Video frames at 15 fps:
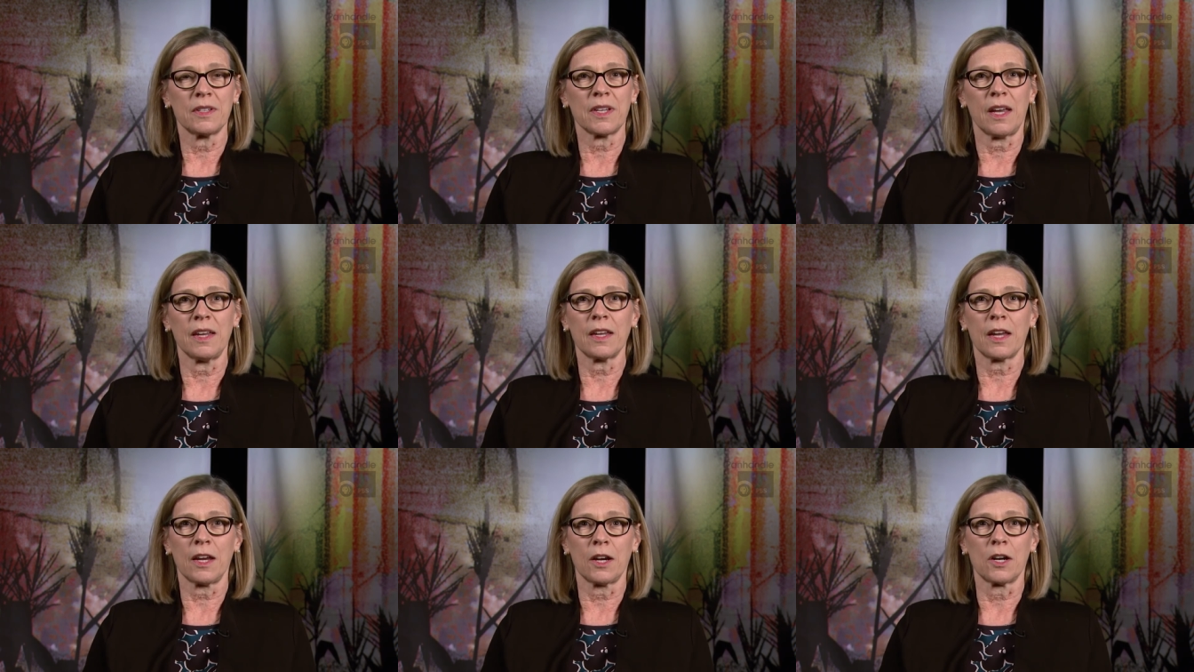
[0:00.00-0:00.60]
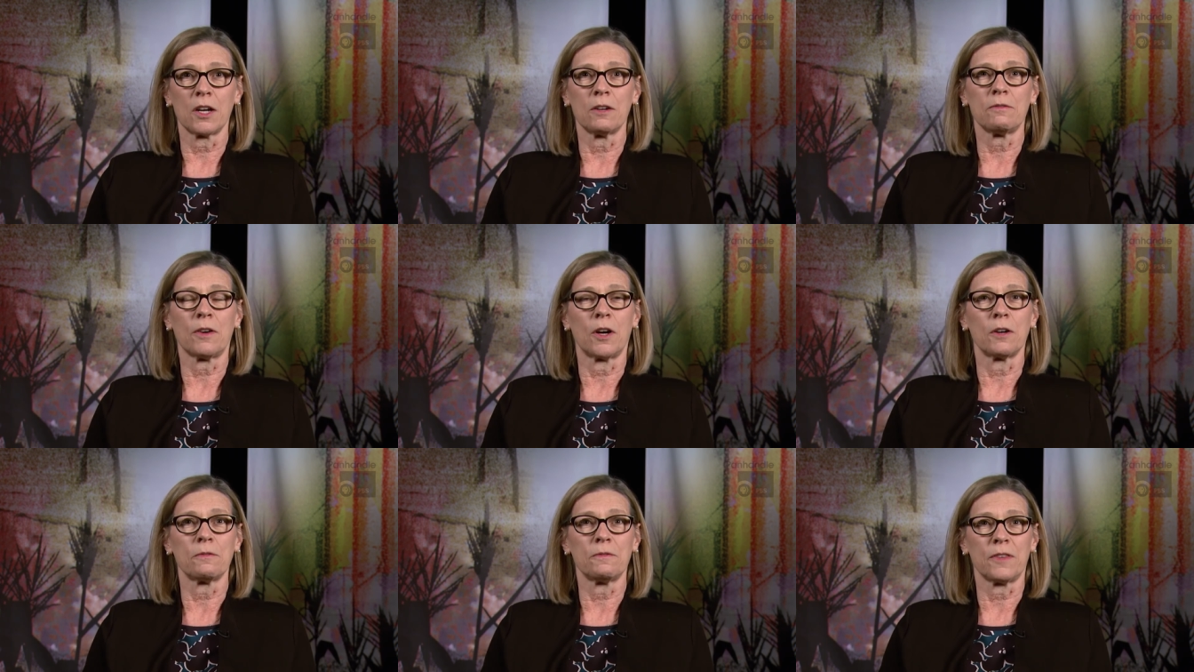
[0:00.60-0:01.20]
take care of
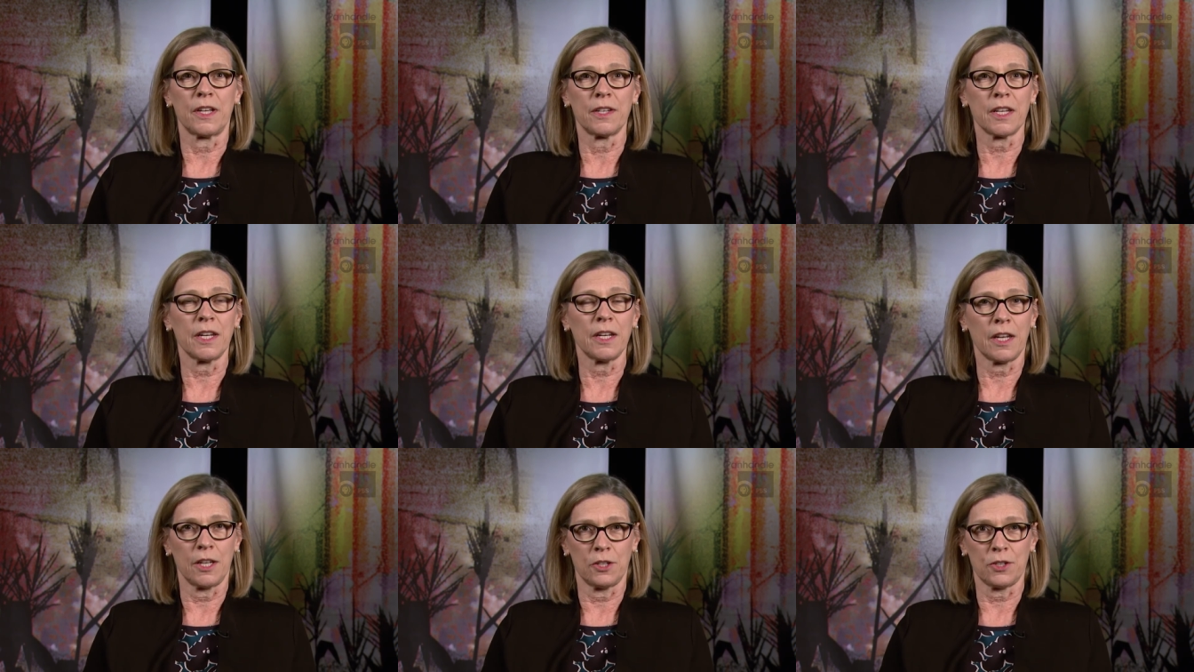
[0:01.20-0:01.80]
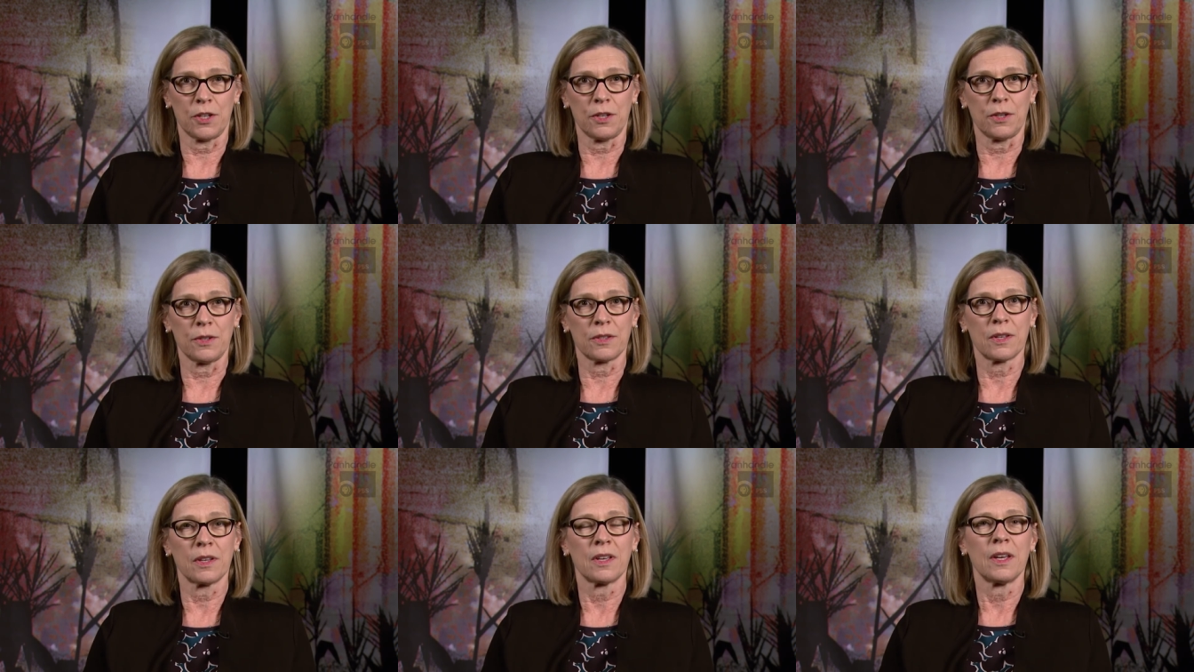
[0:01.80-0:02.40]
our funding
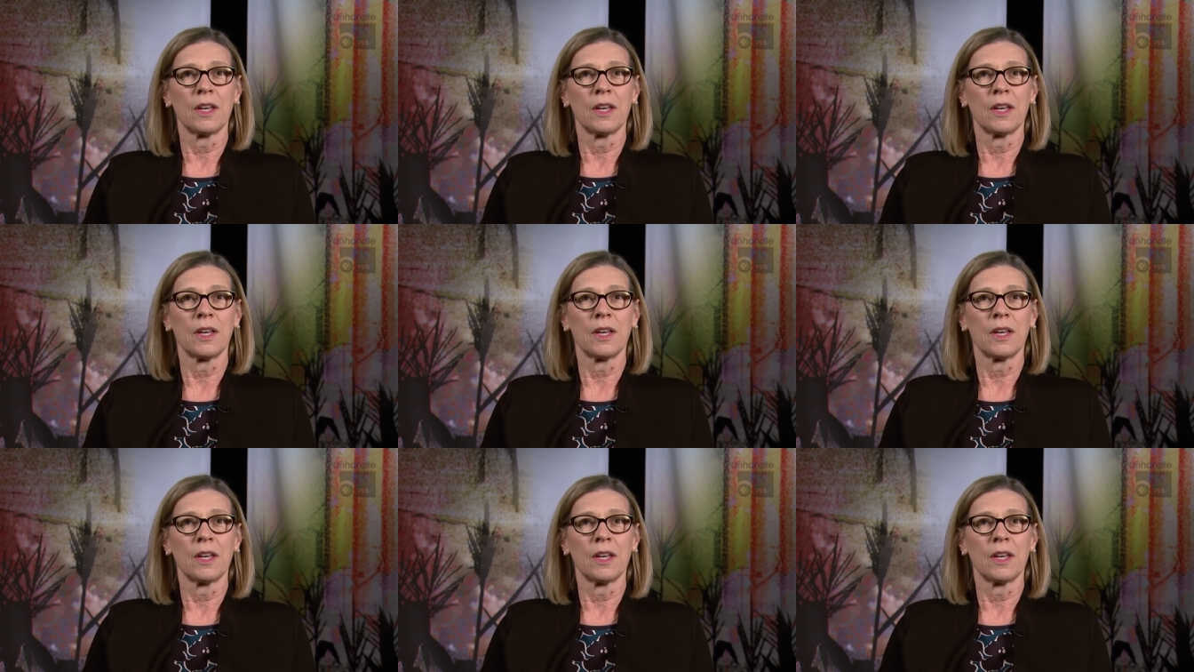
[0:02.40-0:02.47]
issues